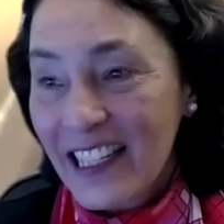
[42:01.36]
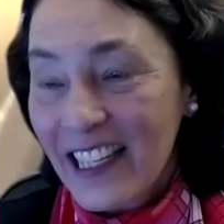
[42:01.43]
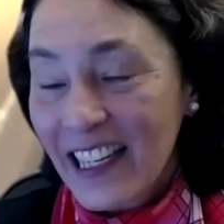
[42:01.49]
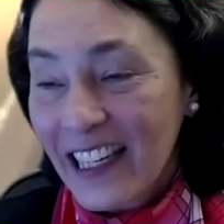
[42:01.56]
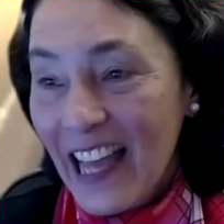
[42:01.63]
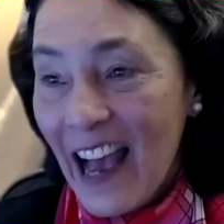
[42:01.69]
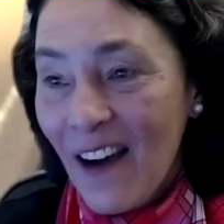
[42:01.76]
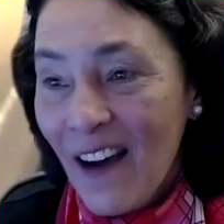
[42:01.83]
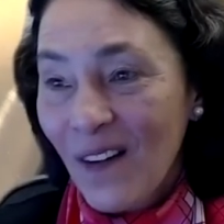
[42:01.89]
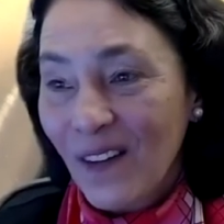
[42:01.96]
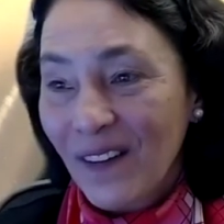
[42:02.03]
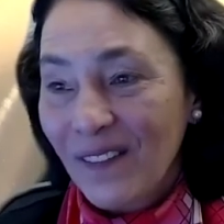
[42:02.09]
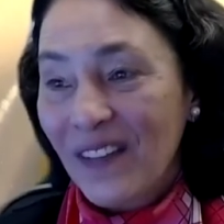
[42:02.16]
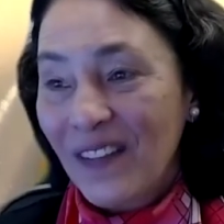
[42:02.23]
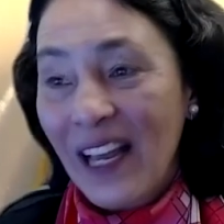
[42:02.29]
and
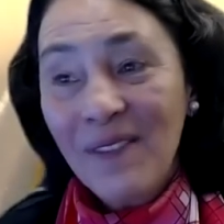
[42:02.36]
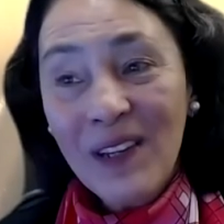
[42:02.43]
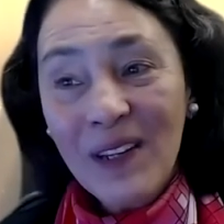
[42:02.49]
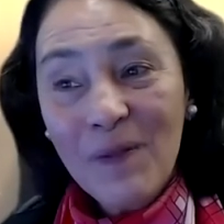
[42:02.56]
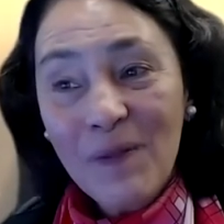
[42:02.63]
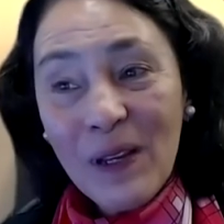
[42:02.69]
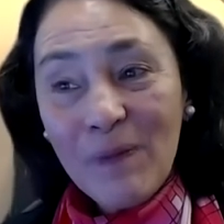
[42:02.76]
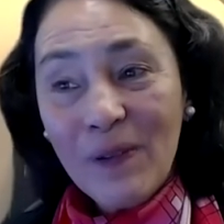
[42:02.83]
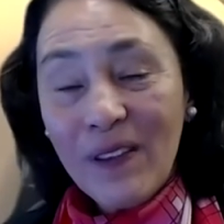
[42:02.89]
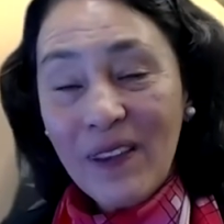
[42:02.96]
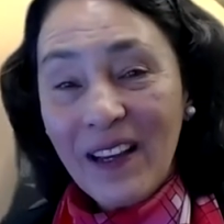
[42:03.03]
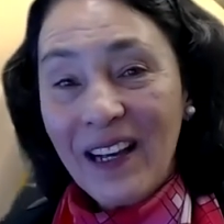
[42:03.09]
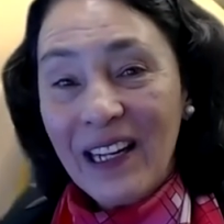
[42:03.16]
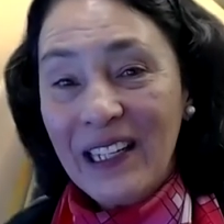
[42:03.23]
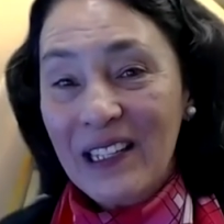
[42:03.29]
now maybe people in the
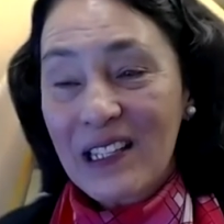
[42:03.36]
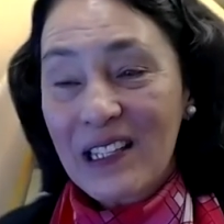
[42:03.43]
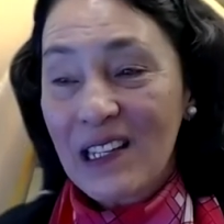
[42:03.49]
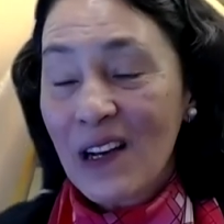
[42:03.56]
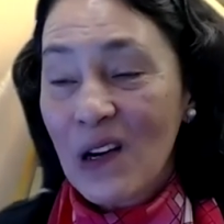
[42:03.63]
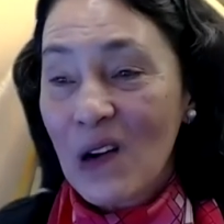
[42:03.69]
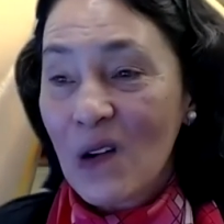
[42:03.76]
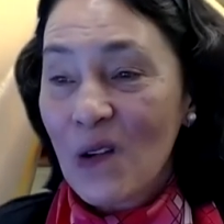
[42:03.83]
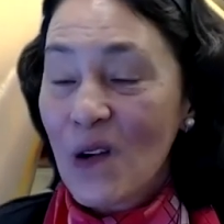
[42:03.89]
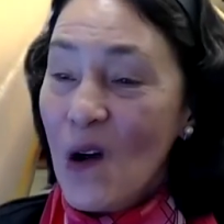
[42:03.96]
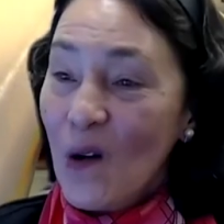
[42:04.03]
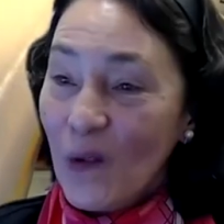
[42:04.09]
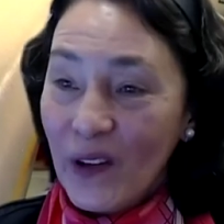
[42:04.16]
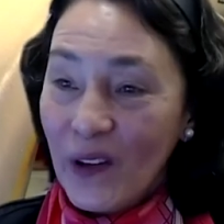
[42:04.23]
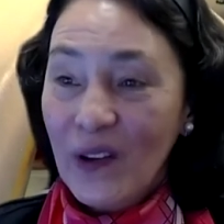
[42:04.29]
audience know
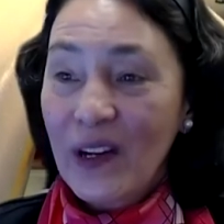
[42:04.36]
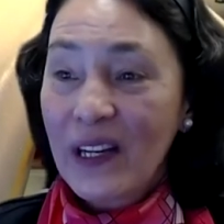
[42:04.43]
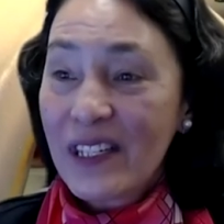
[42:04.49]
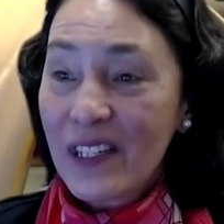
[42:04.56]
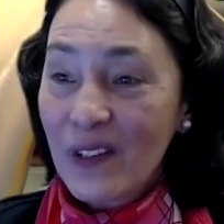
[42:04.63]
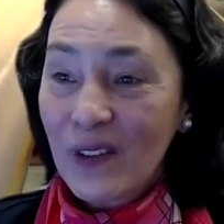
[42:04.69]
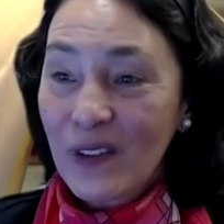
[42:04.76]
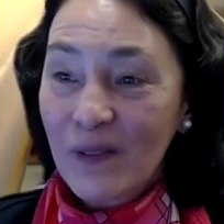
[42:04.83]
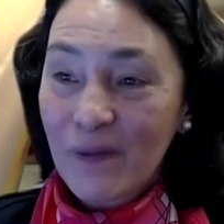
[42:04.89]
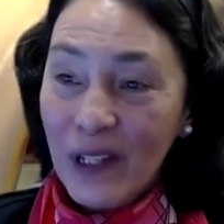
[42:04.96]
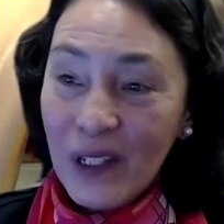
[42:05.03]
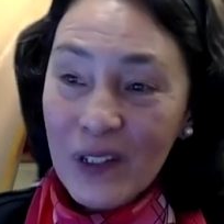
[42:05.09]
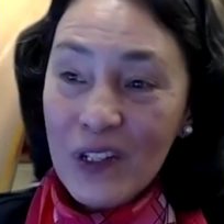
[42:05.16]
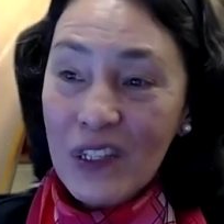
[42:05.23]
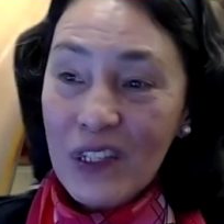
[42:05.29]
we're going to
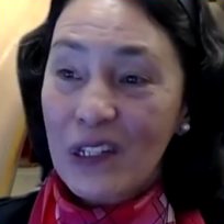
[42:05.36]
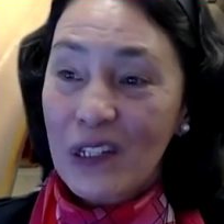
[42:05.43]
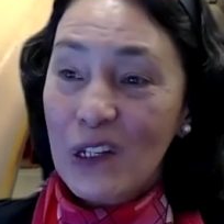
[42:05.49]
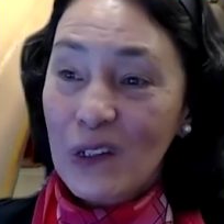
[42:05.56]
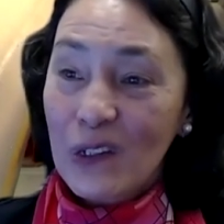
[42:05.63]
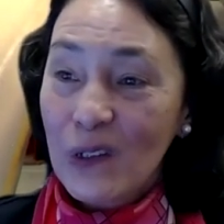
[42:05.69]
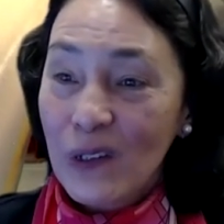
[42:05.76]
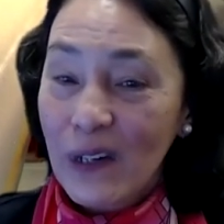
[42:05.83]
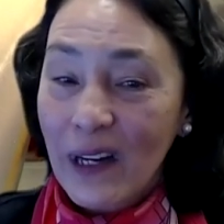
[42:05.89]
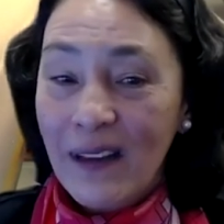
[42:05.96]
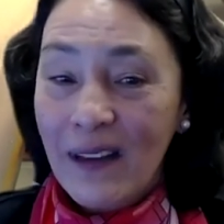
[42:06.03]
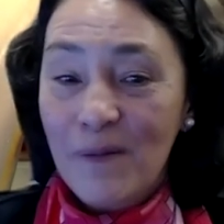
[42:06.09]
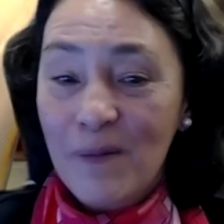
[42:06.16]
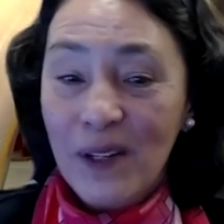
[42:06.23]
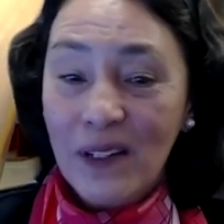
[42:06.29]
merge the two
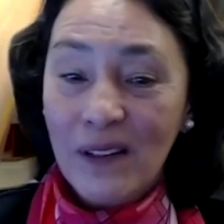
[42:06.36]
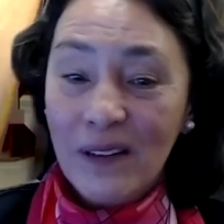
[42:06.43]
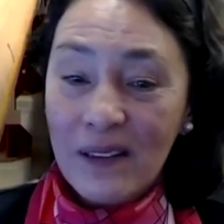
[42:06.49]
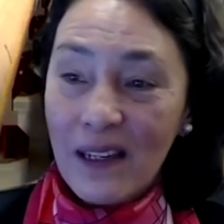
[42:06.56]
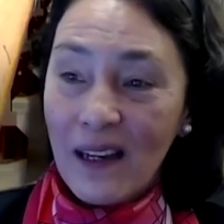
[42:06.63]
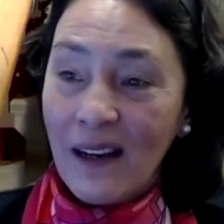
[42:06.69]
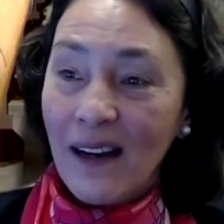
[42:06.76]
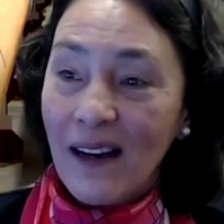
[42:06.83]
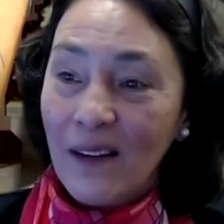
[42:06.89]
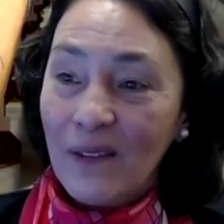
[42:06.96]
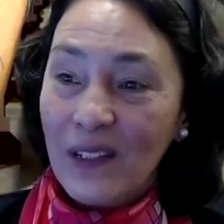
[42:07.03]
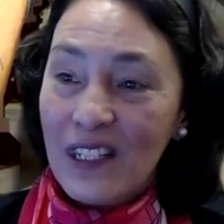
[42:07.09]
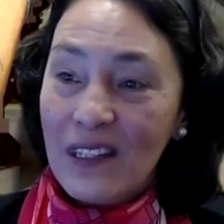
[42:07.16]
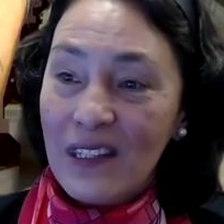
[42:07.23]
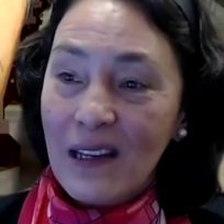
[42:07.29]
and build, uh, we
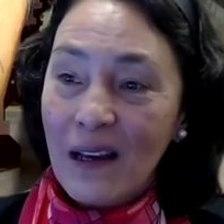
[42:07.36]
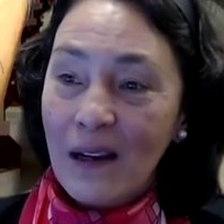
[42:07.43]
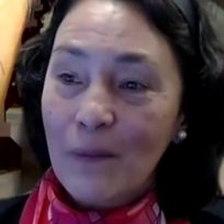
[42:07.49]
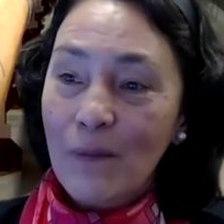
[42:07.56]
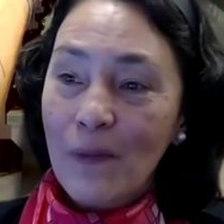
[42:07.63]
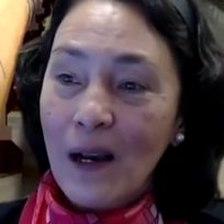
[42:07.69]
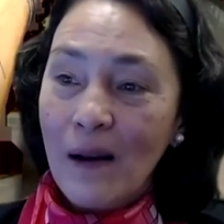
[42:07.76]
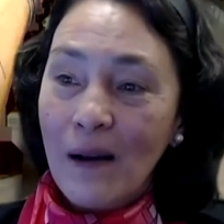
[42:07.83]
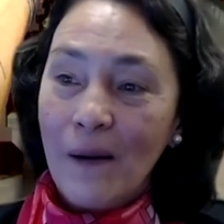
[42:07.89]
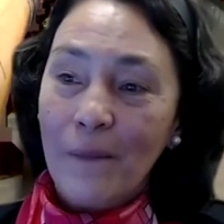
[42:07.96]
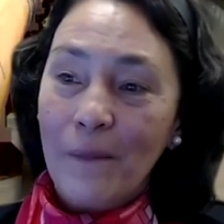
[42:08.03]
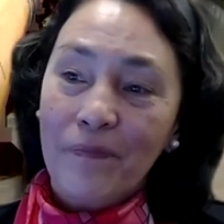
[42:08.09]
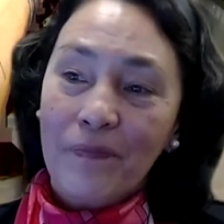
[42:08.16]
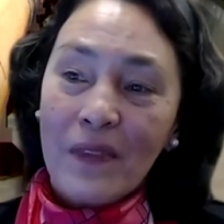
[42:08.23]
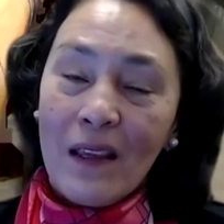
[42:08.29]
just got a, um,